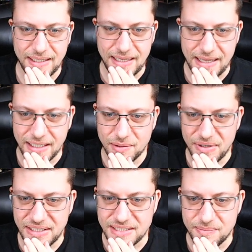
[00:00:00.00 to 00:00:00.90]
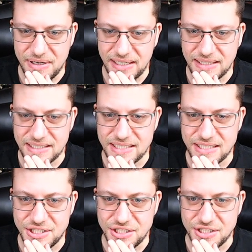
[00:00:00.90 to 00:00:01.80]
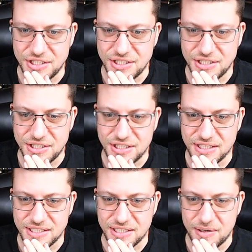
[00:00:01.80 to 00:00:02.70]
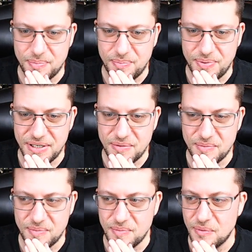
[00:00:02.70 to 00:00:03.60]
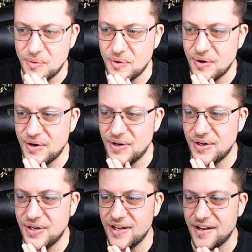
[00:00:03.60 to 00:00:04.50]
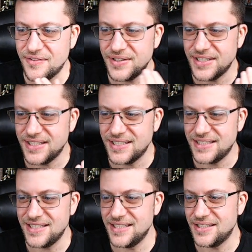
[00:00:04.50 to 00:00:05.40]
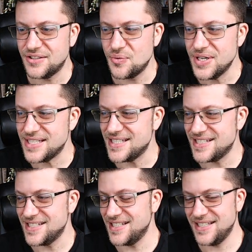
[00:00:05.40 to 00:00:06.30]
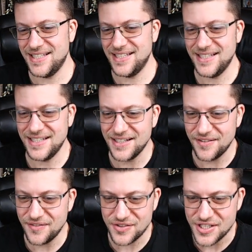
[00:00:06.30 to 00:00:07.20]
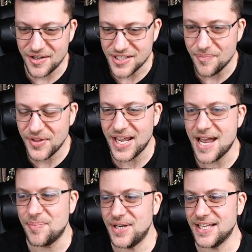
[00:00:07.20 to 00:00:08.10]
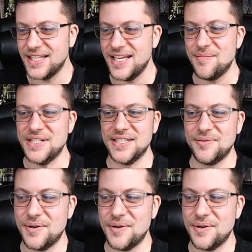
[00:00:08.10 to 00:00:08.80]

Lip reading: element to make this just a bit more of a twist. Something happening at the end, basically, where I